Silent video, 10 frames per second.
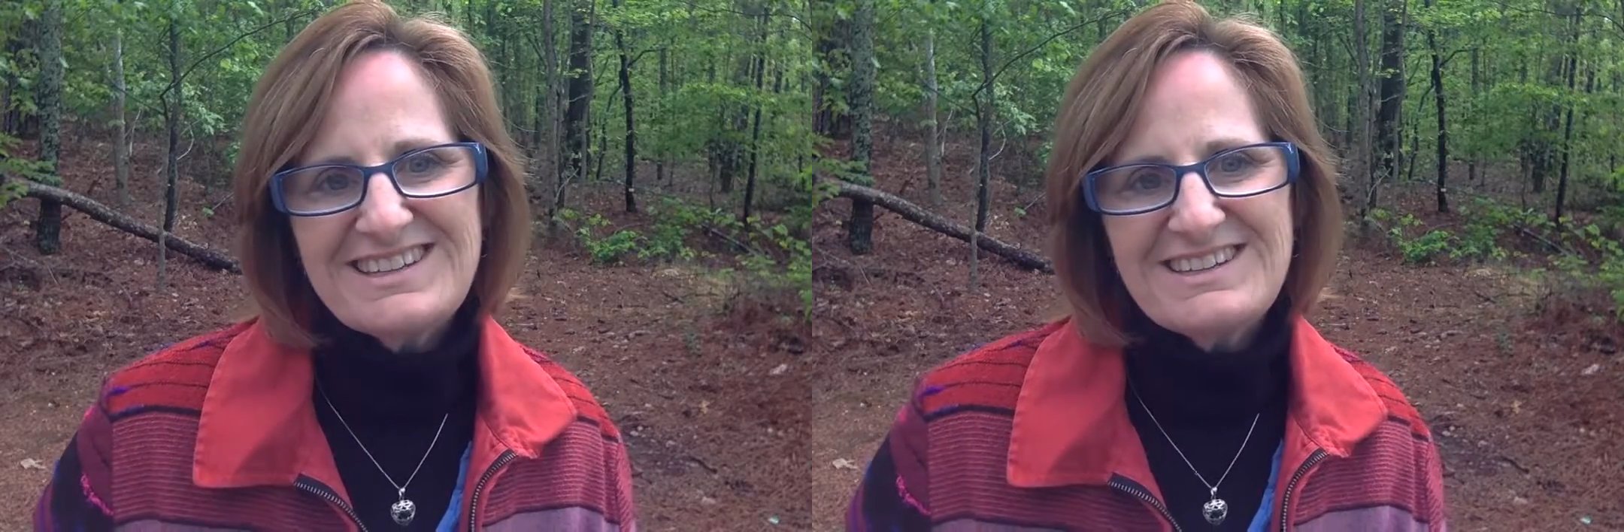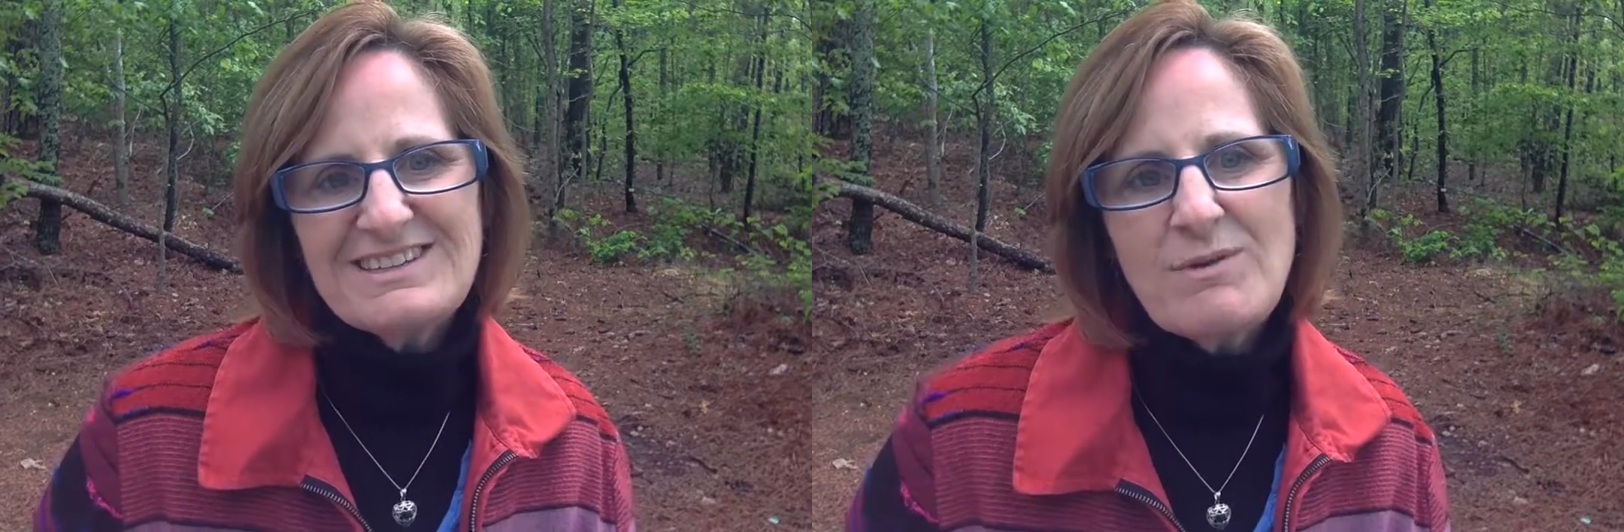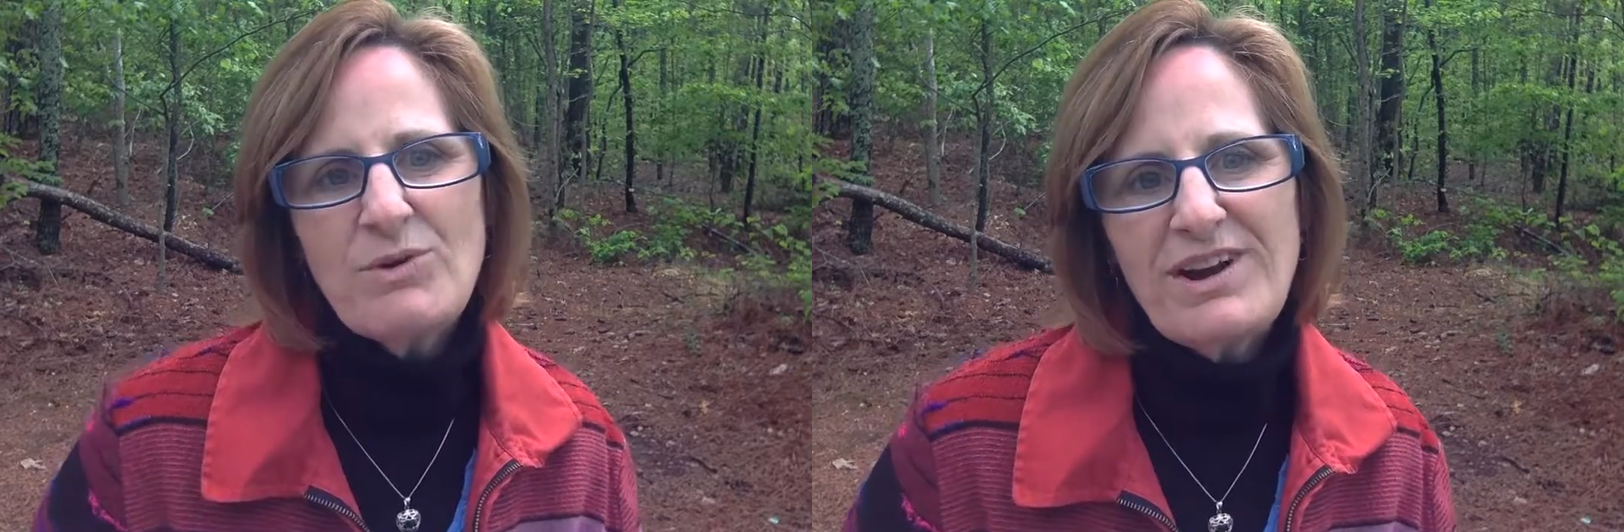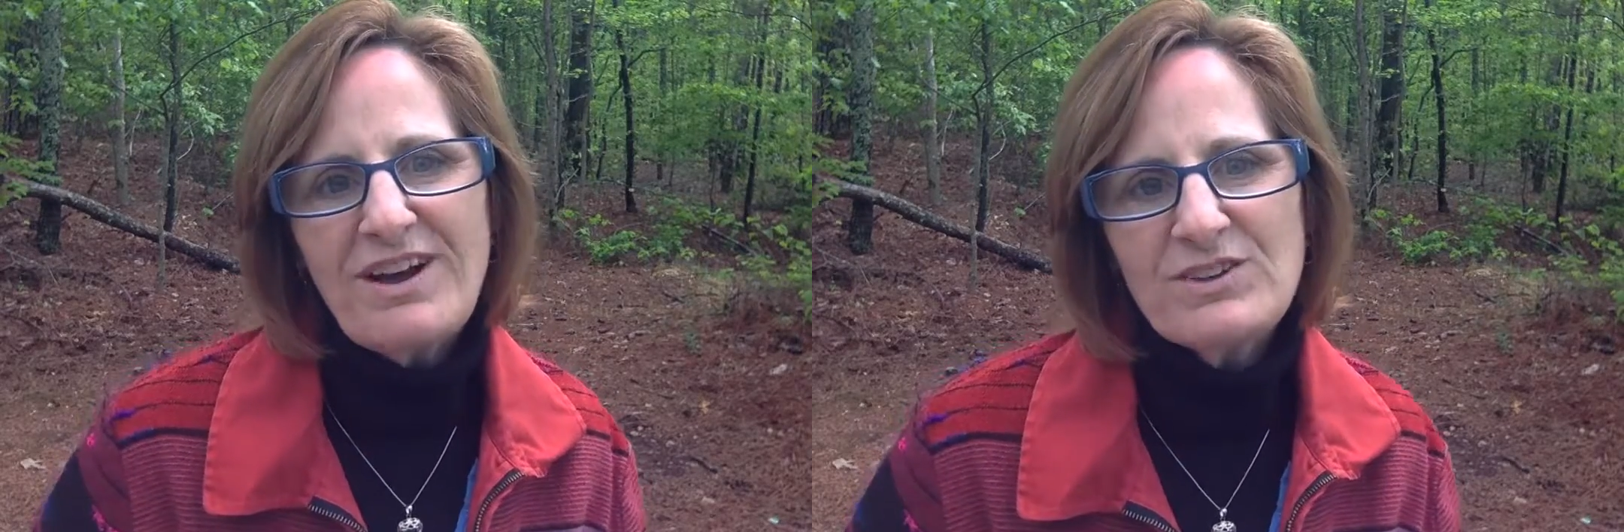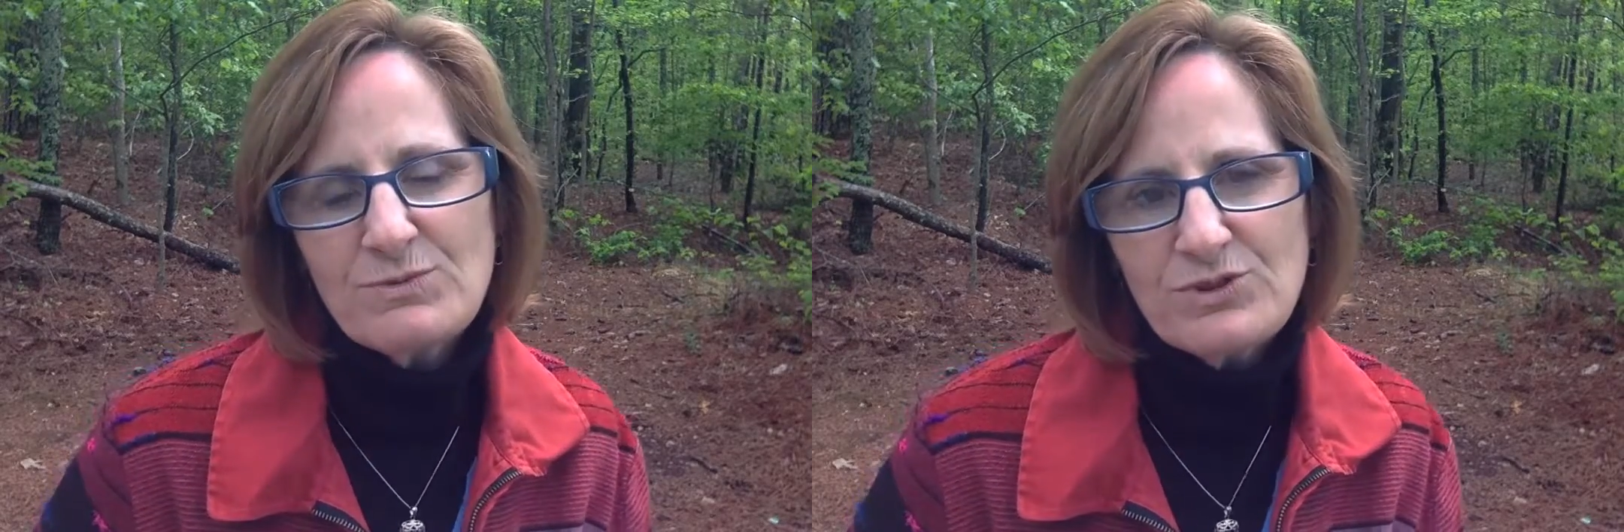and someone
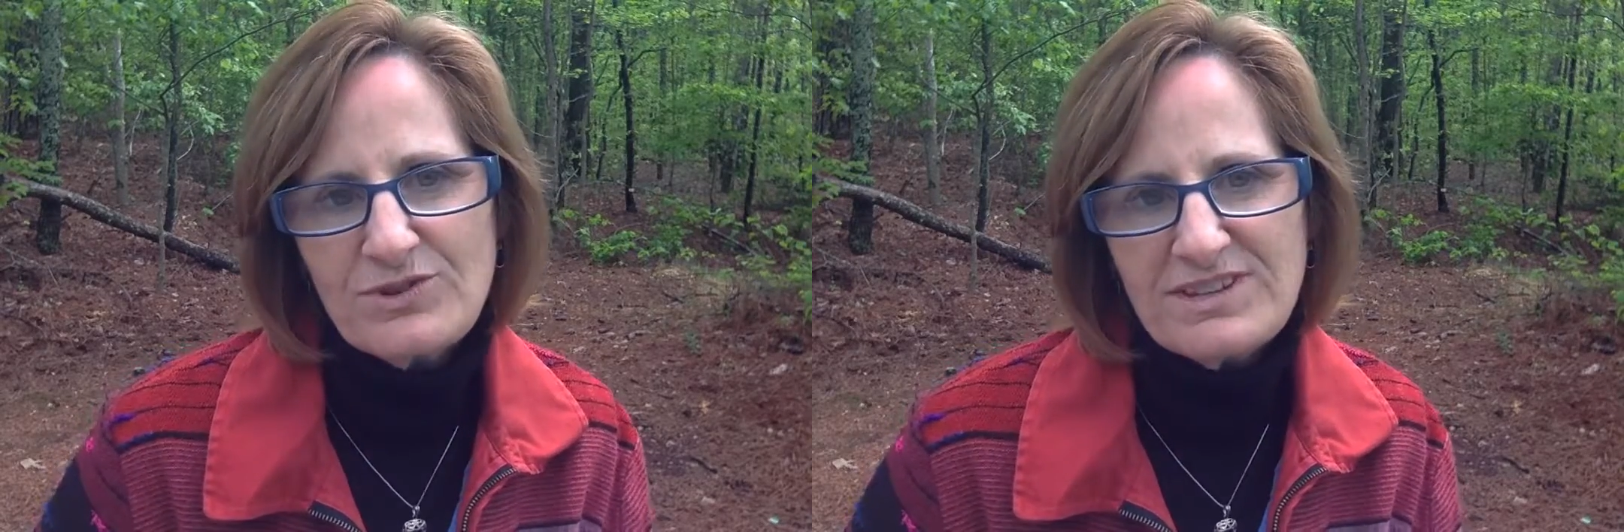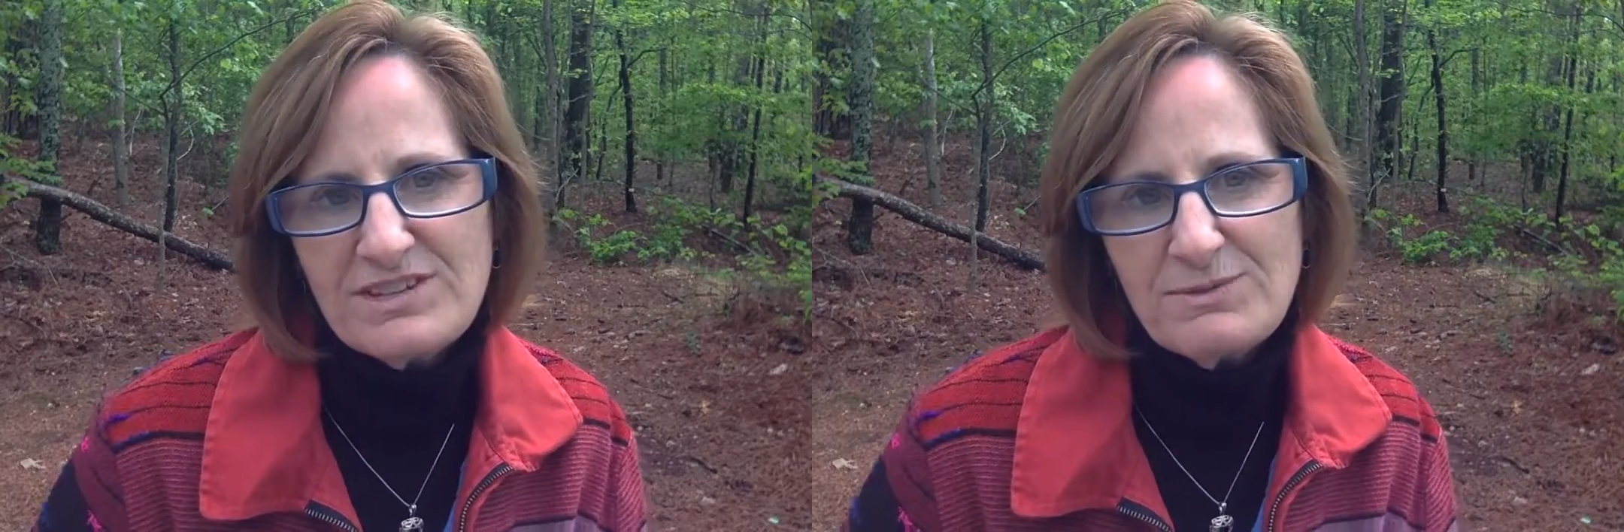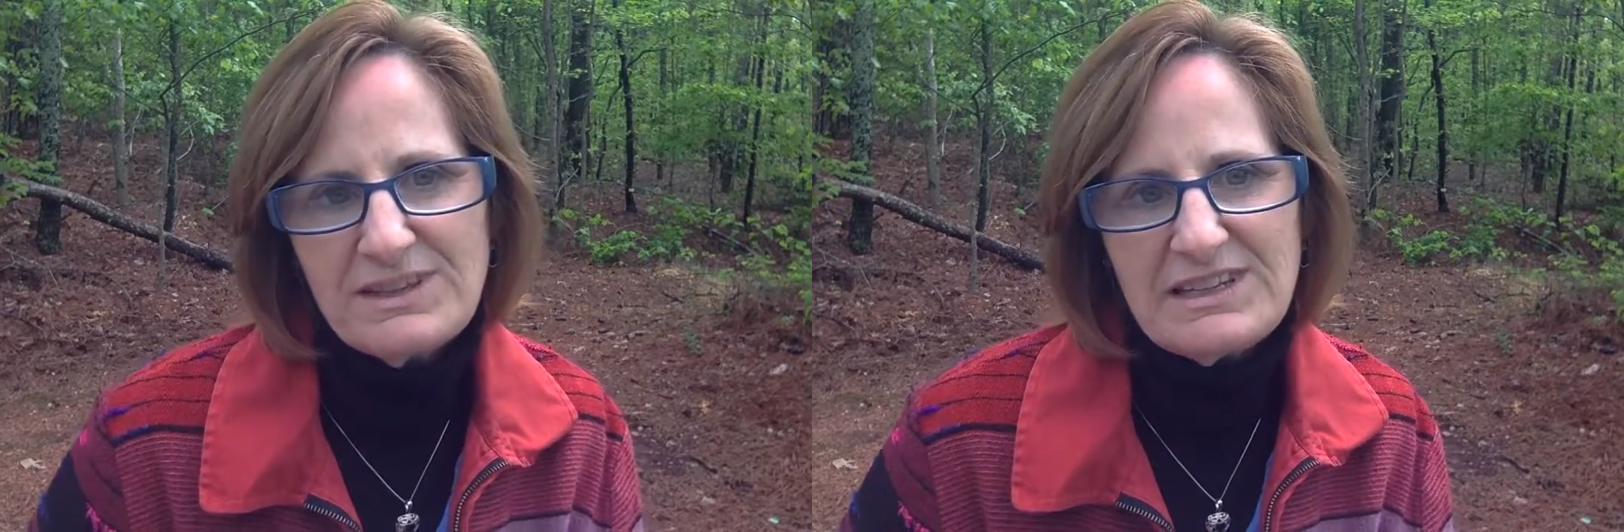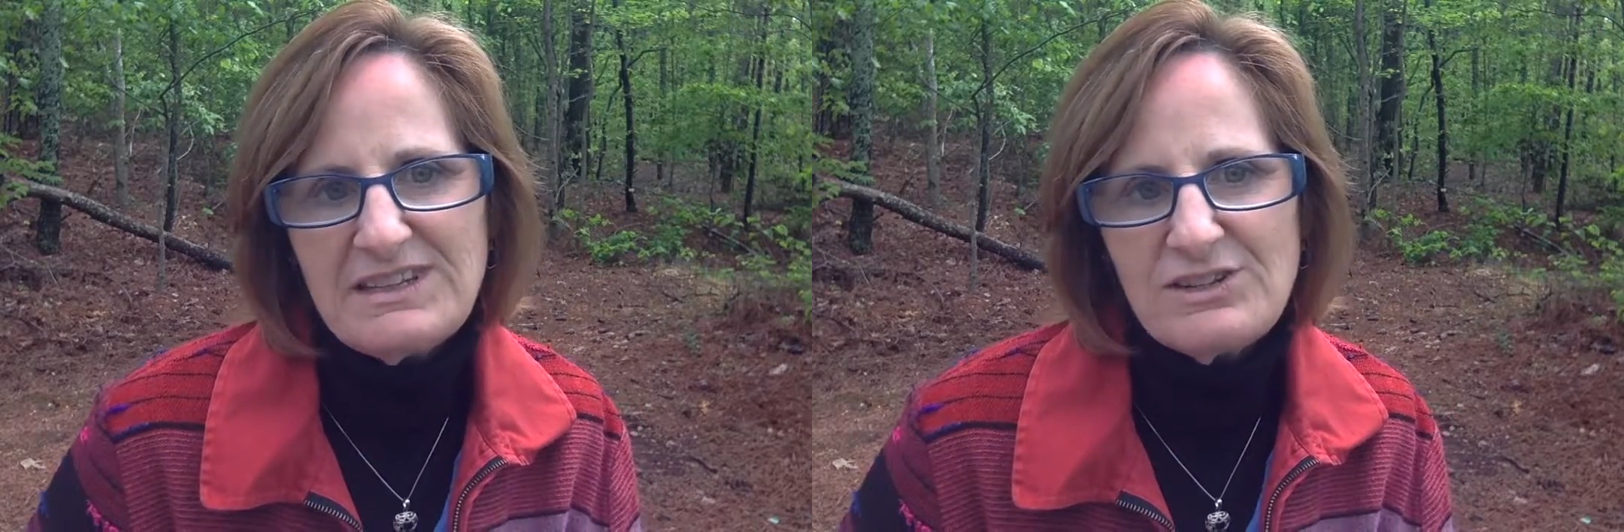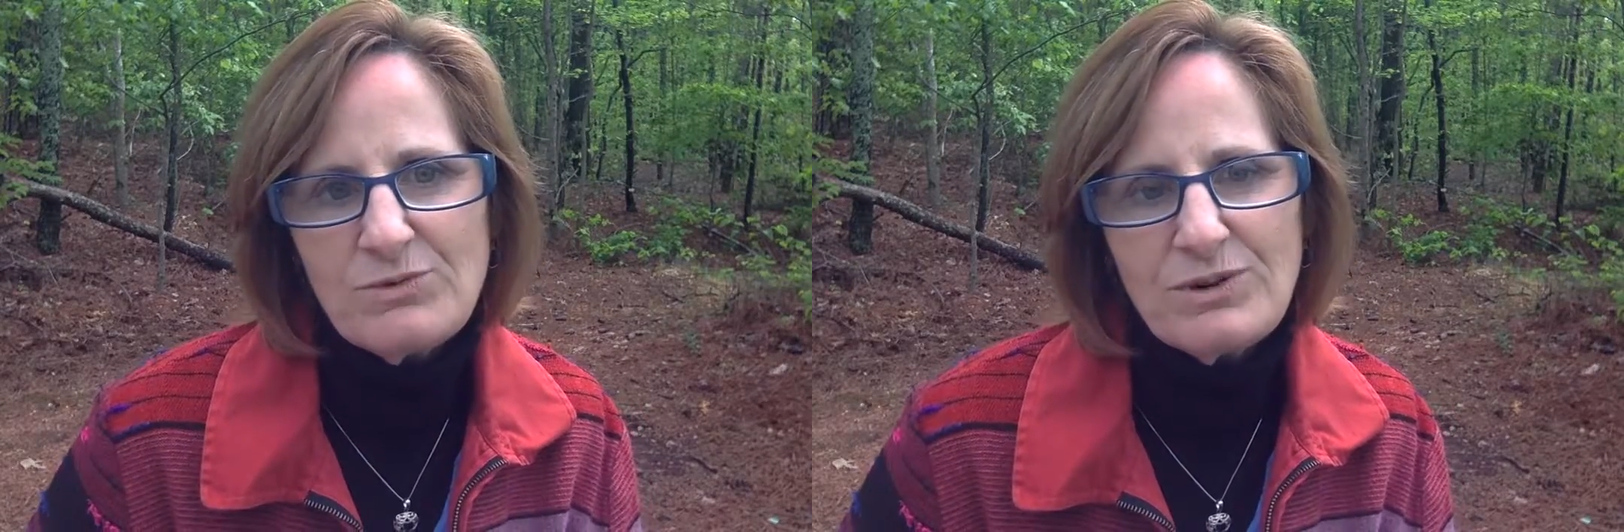else will dress you and
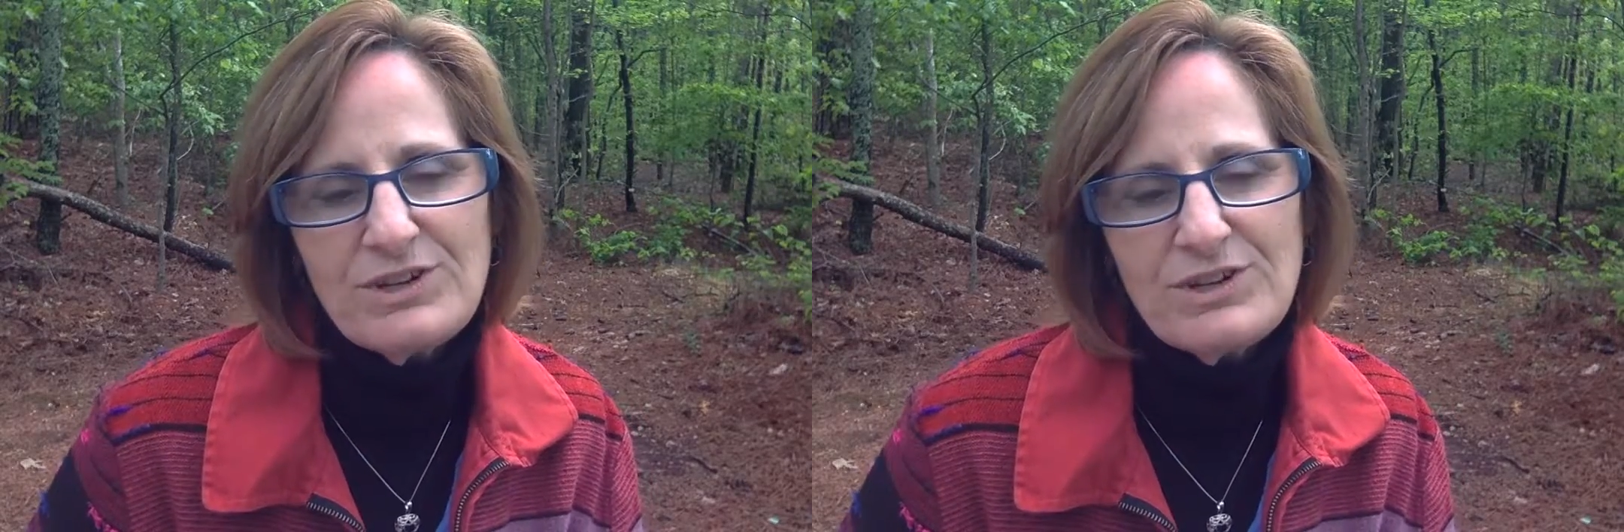lead you where